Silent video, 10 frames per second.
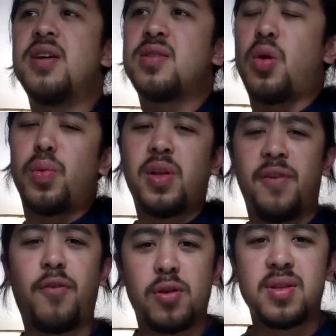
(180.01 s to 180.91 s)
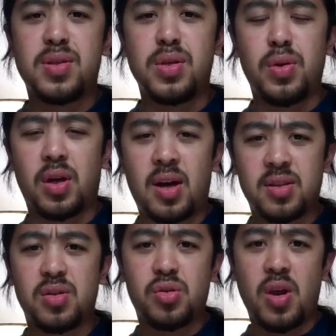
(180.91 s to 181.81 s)
So it really forces you to
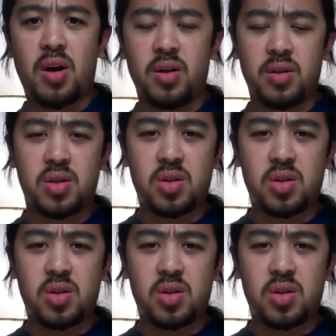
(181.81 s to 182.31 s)
concentrate on the